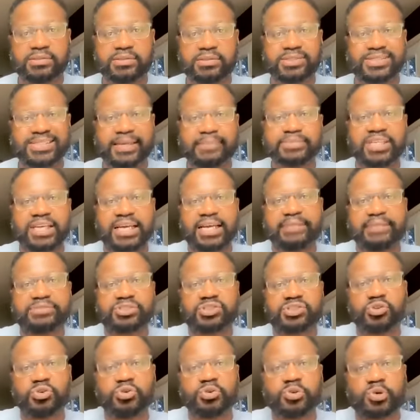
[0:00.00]

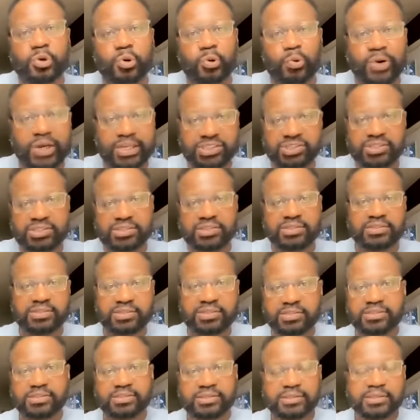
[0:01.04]
sometimes through
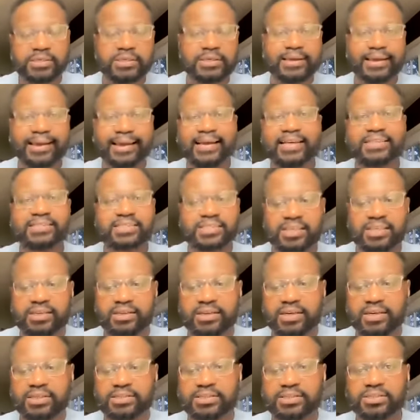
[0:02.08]
questions,
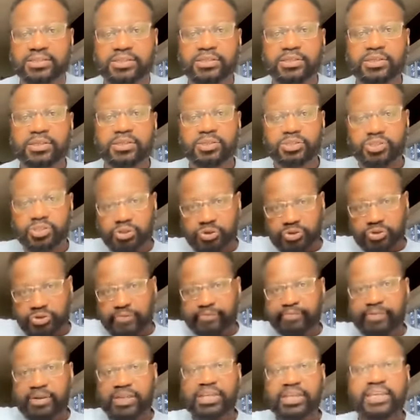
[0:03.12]
asking us, Do
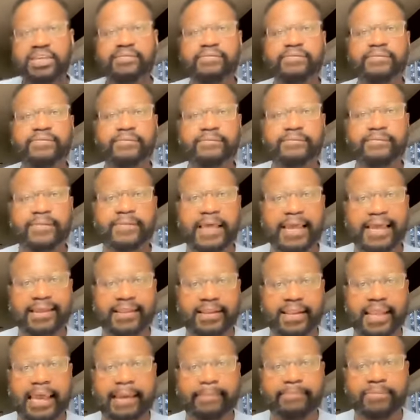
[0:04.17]
you believe that
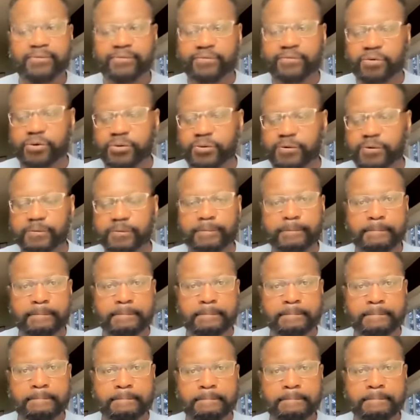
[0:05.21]
can happen for you?
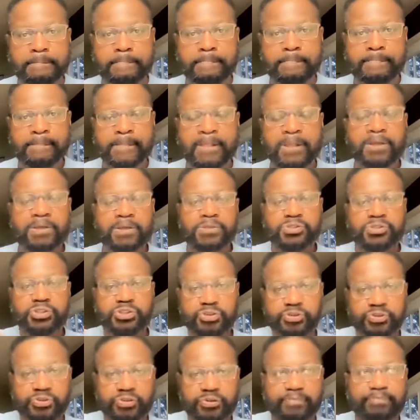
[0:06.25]

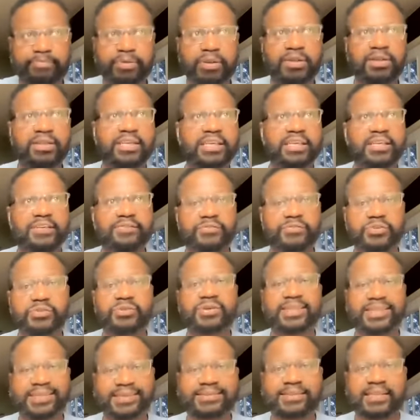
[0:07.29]
Do you believe you
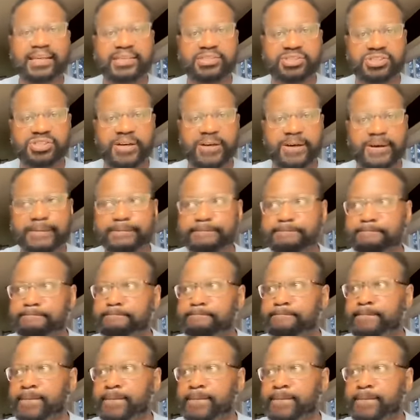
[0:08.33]
can get that job?